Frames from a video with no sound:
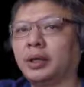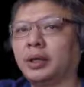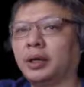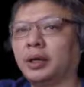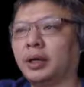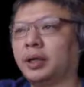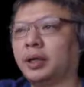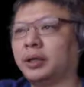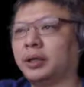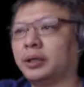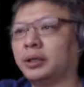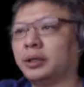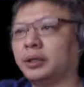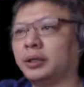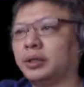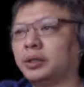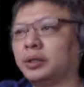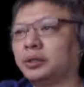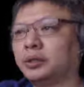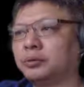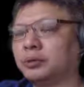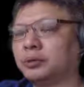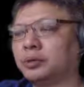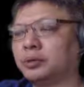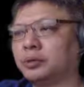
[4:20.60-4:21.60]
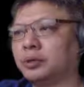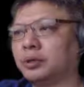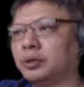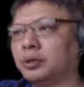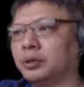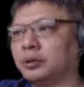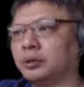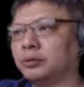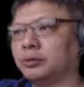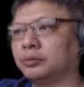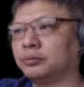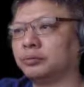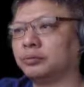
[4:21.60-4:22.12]
and this was not a
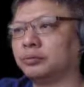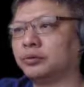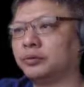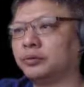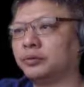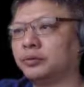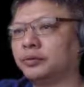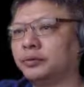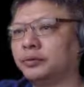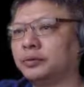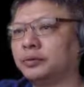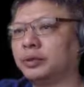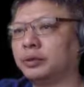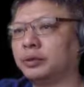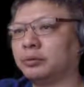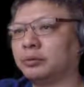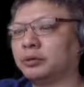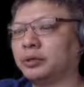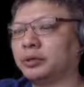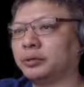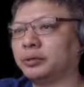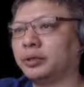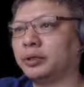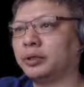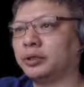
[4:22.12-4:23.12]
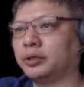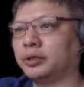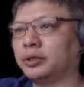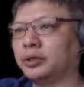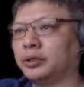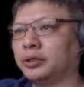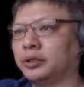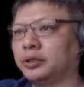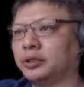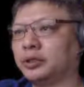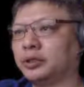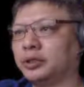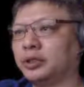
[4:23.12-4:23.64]
good move that would surrender
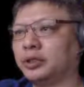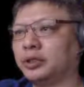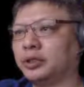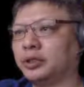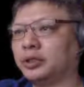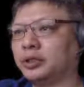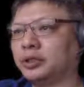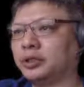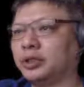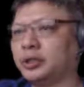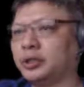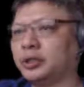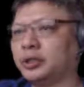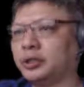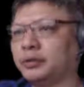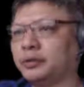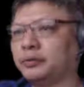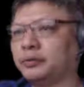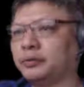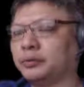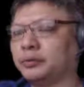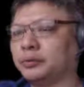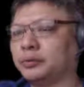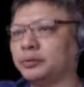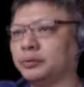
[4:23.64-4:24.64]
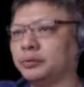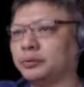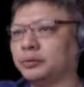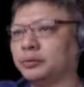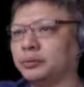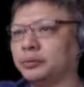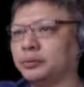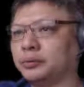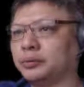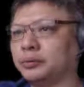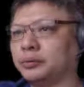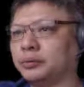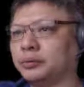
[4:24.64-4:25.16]
the initiative
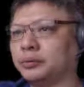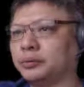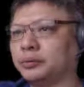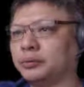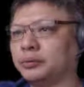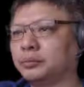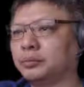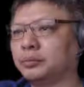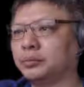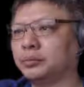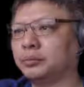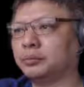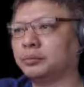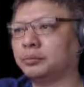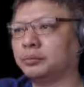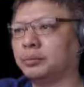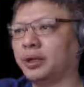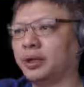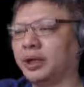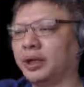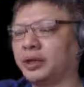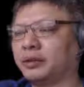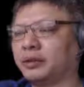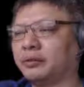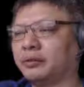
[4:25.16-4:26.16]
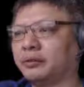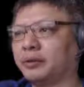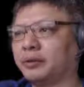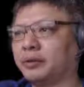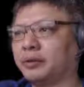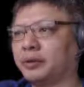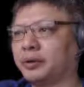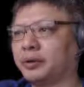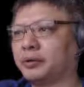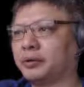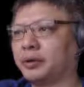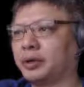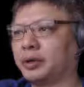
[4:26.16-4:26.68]
to black very
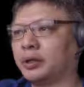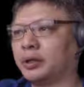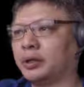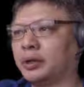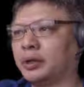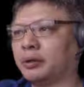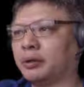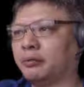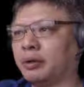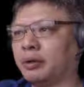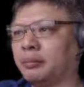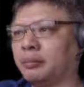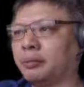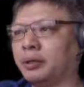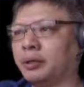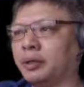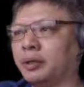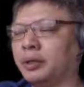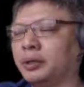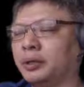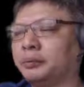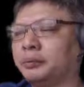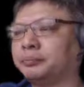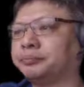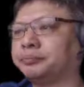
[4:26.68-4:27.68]
quickly and rapidly.